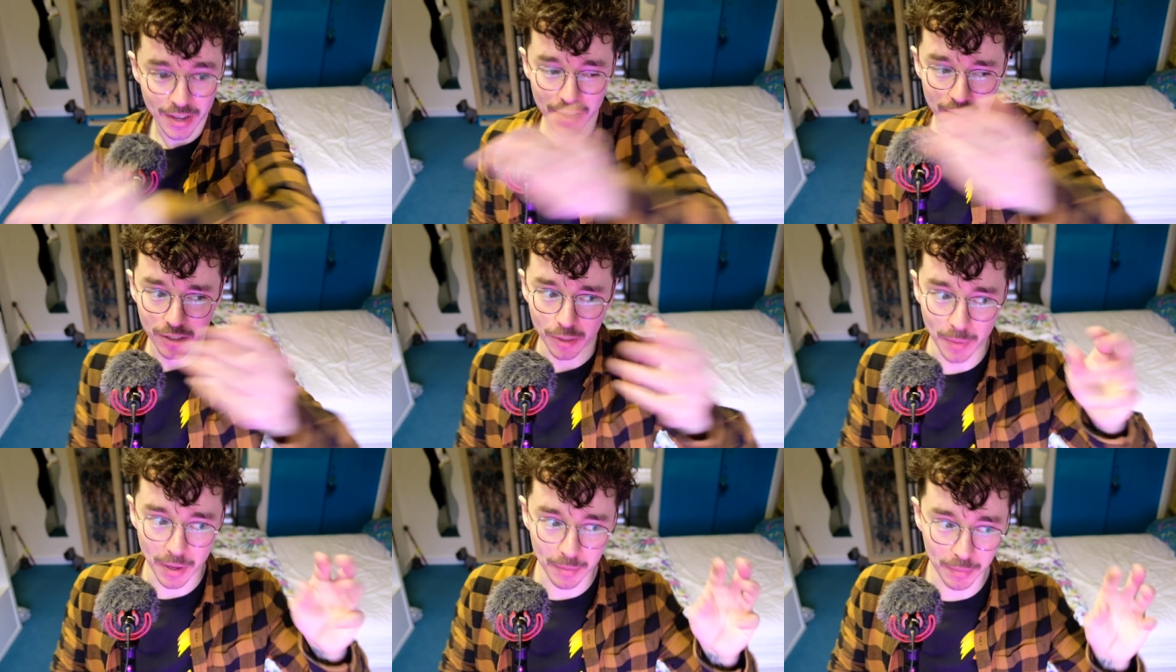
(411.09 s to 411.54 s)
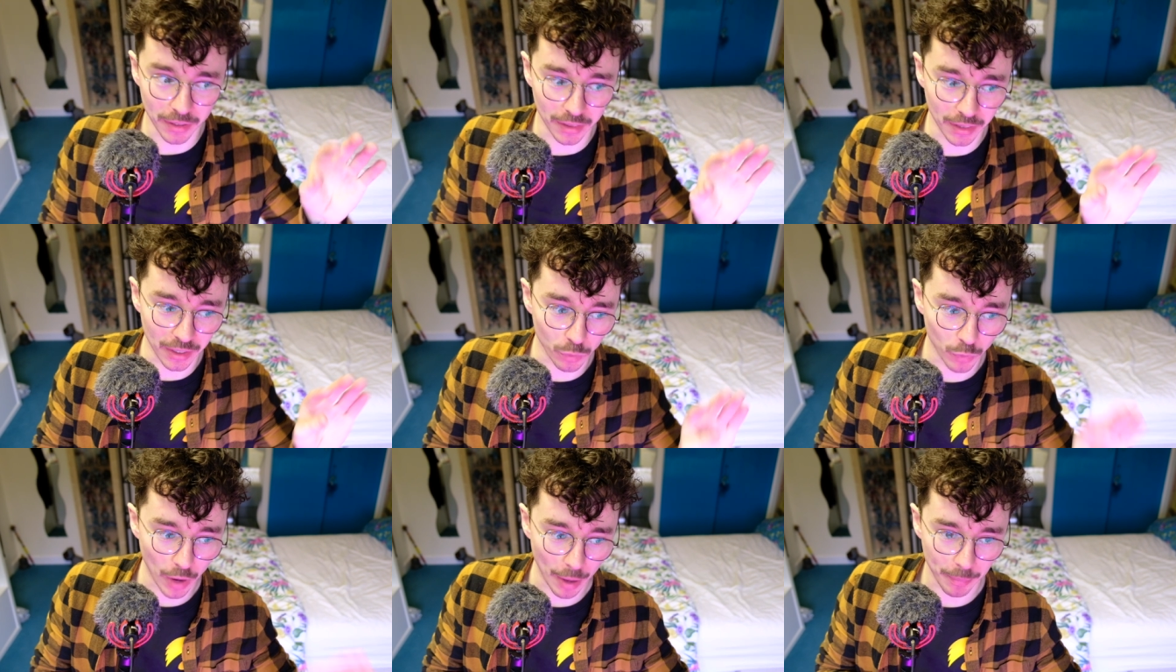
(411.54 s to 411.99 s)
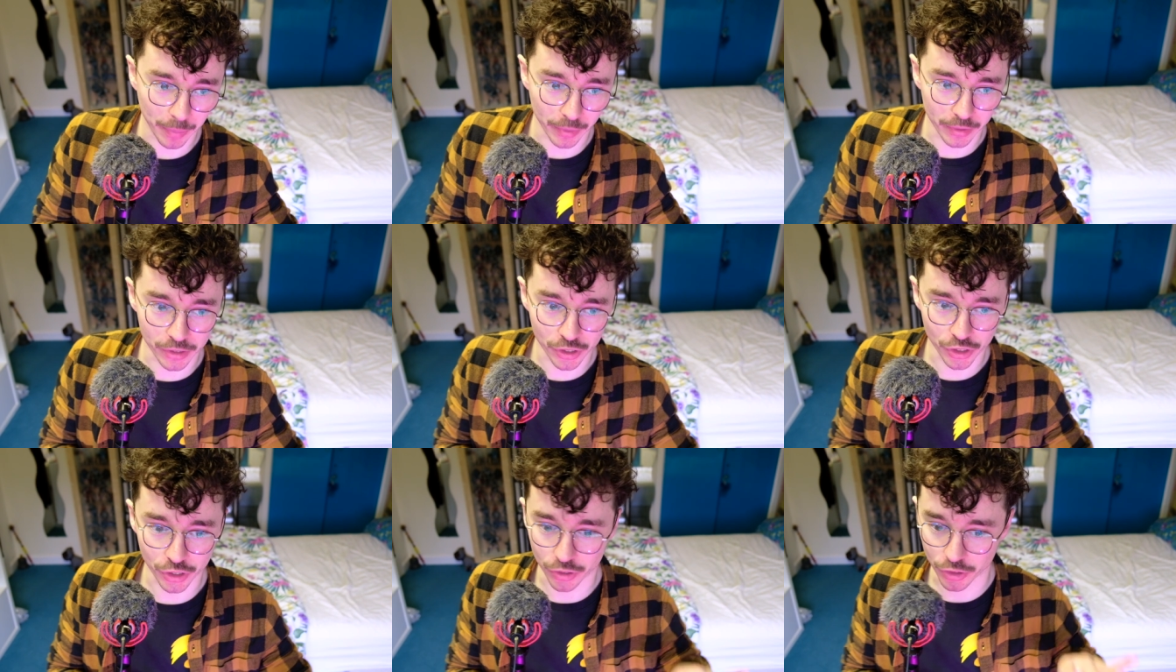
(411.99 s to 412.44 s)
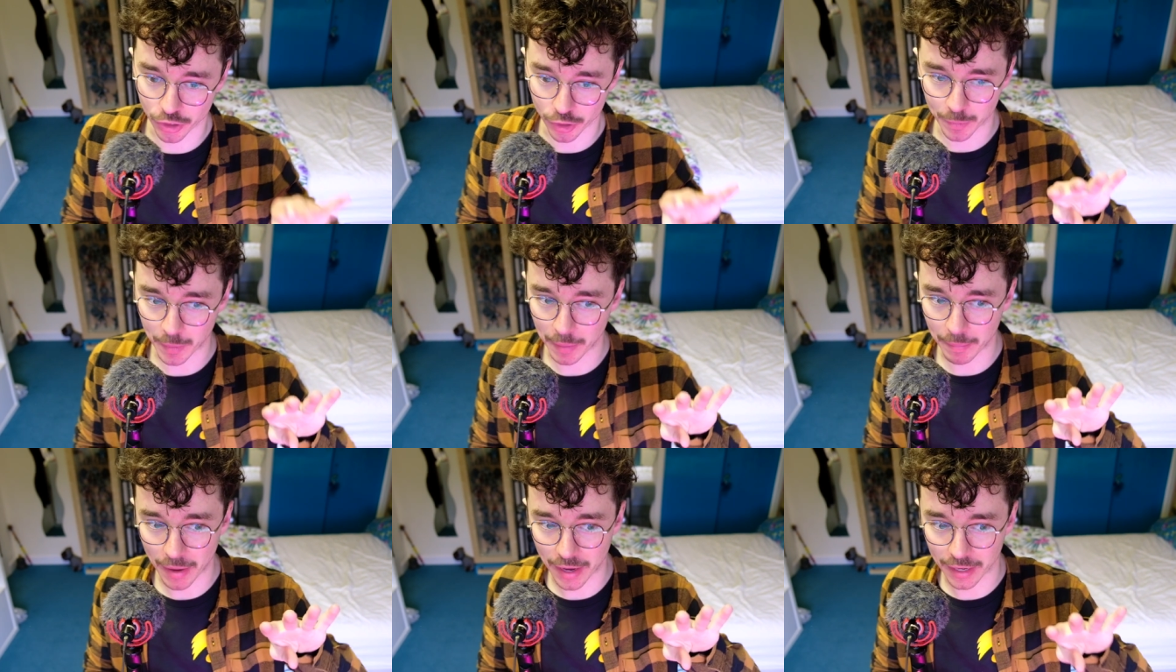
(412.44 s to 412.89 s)
so maybe the weapons should
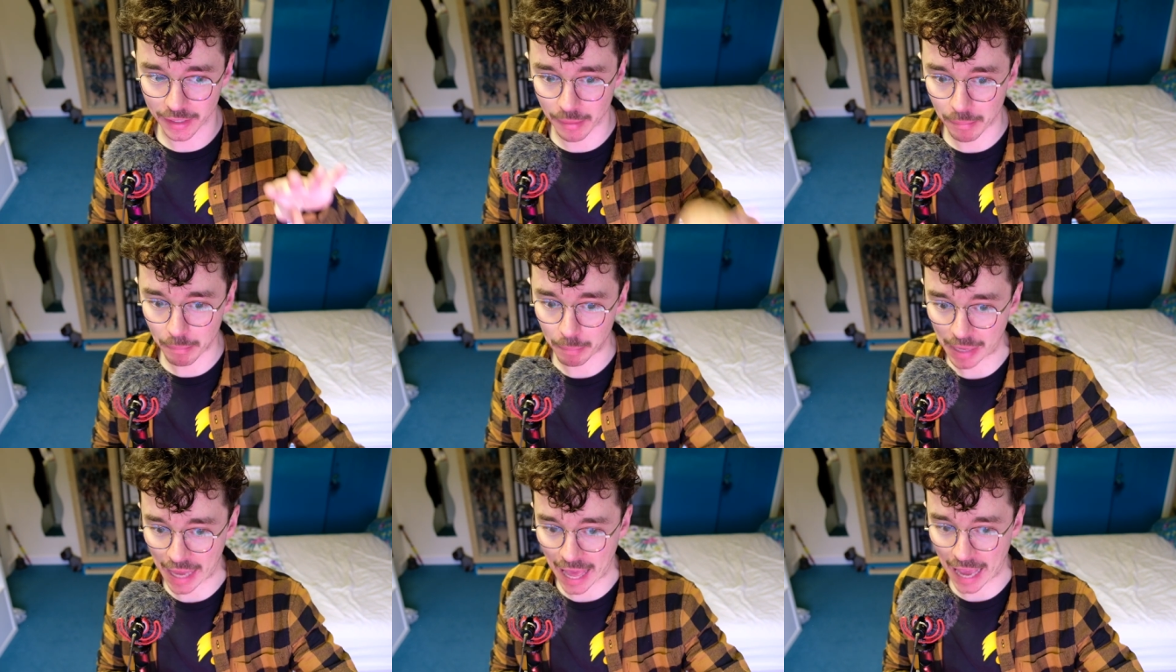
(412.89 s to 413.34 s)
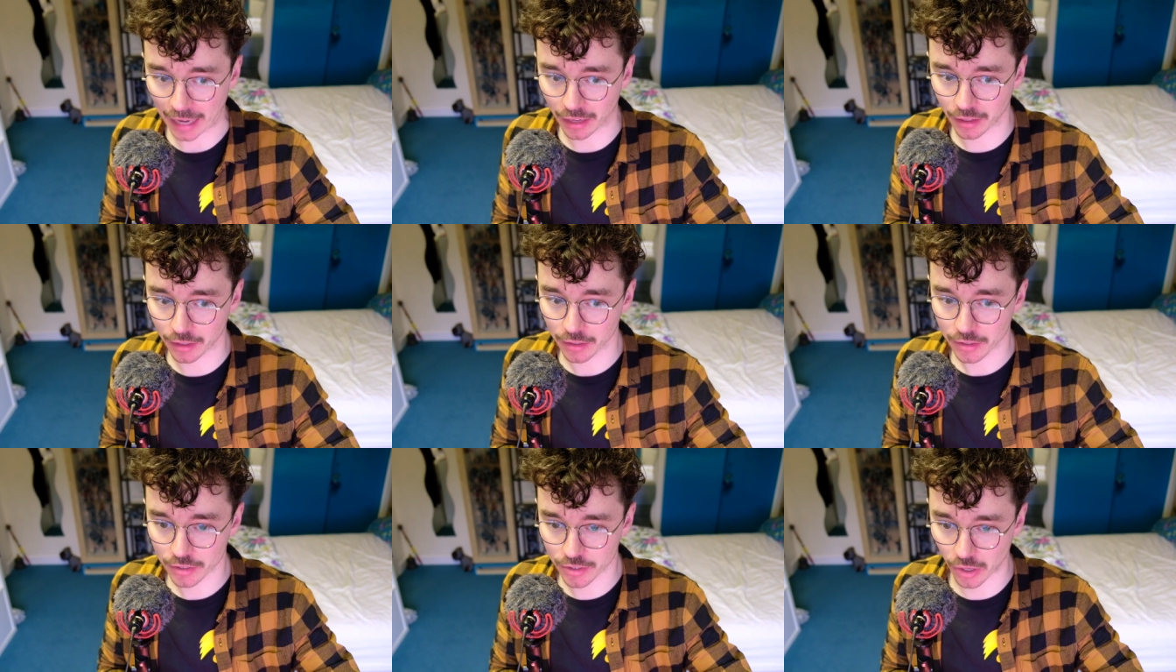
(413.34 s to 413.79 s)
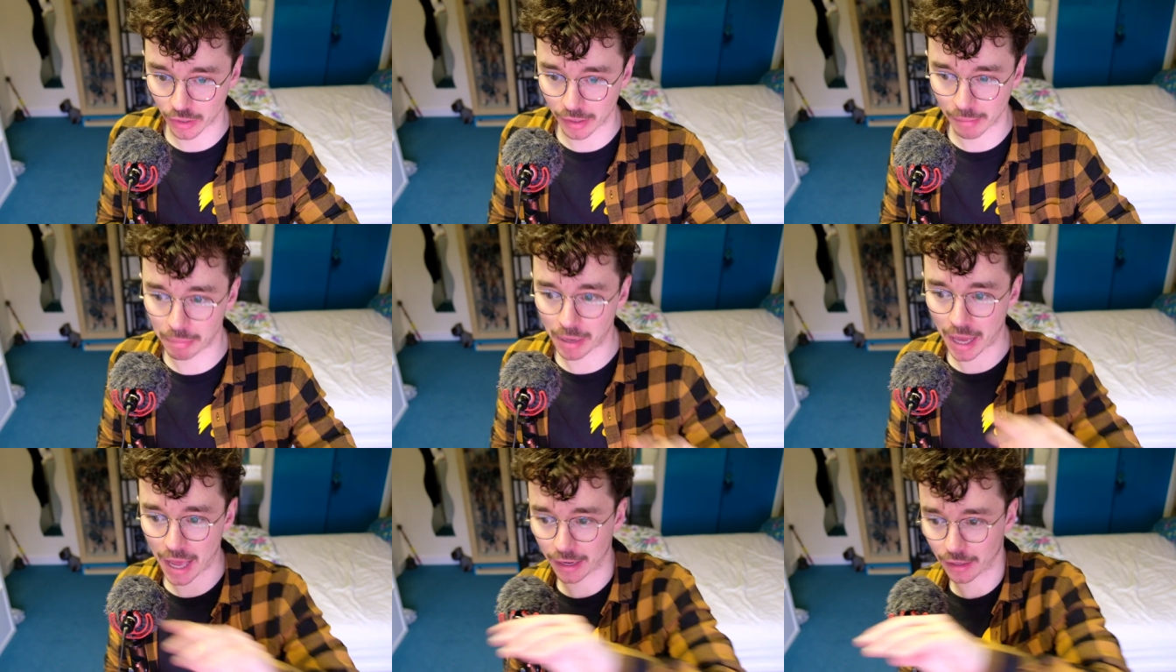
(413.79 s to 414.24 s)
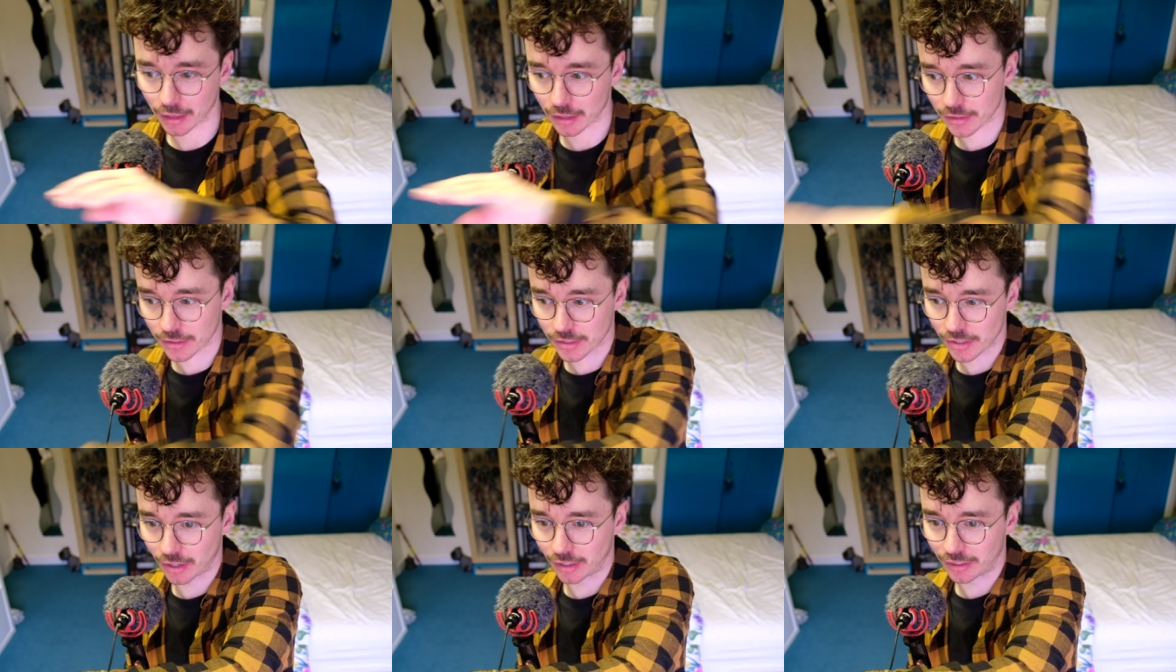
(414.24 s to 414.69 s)
just be made in black, solid black
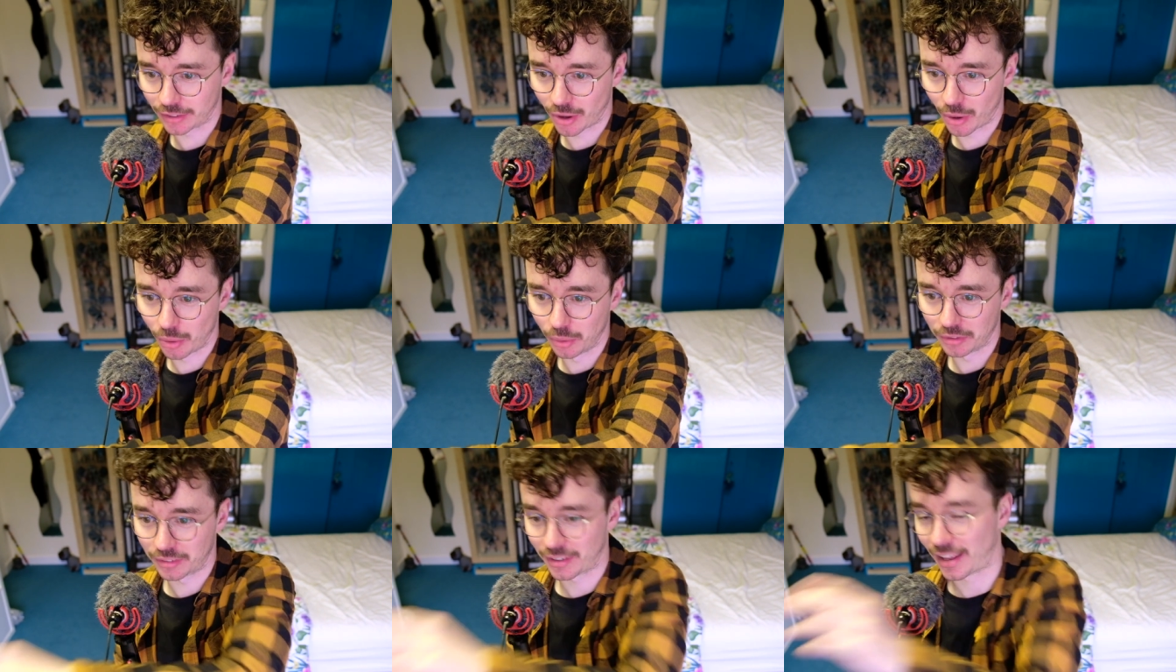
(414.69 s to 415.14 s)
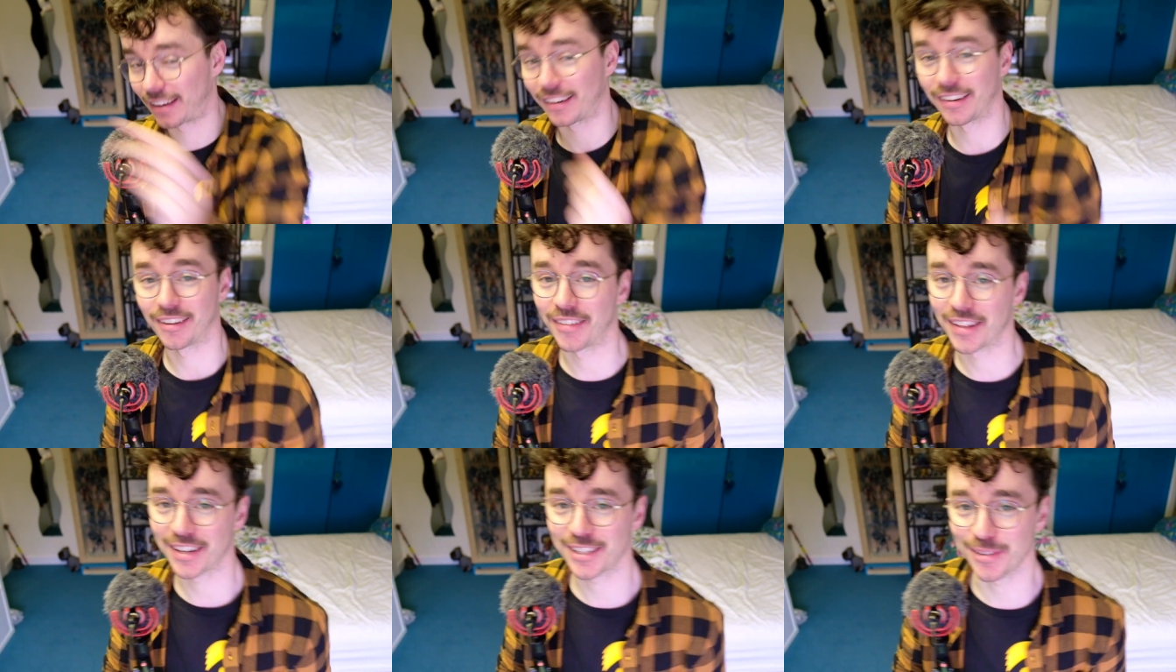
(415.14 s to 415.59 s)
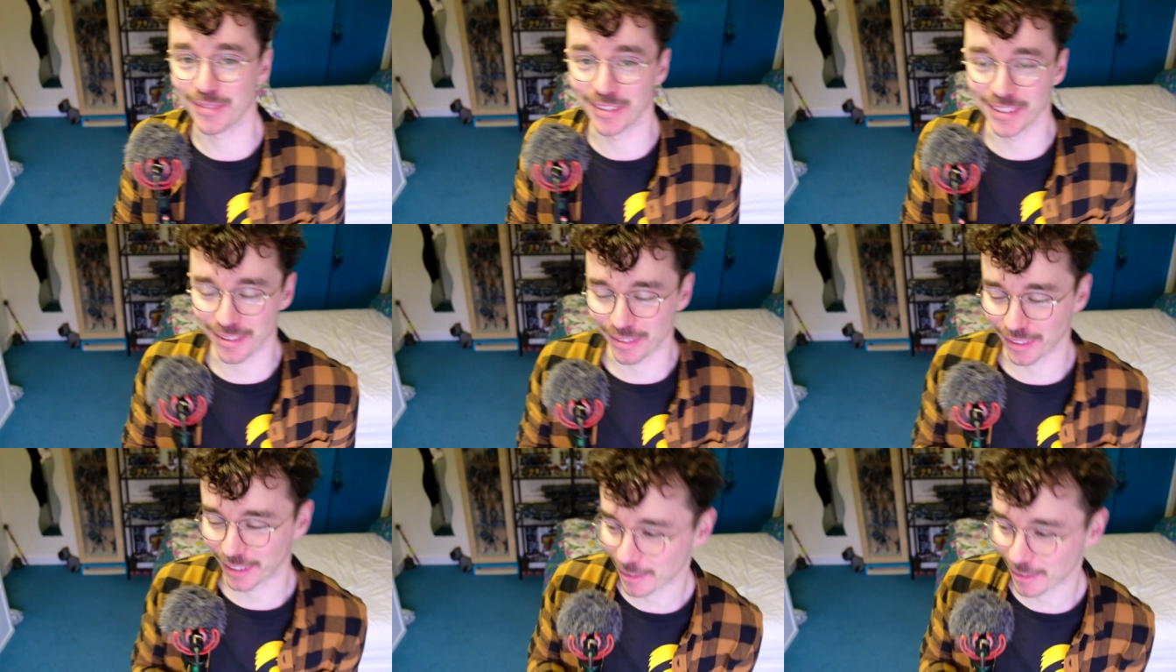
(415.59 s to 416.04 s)
and solid gold. I don't know, that's something to think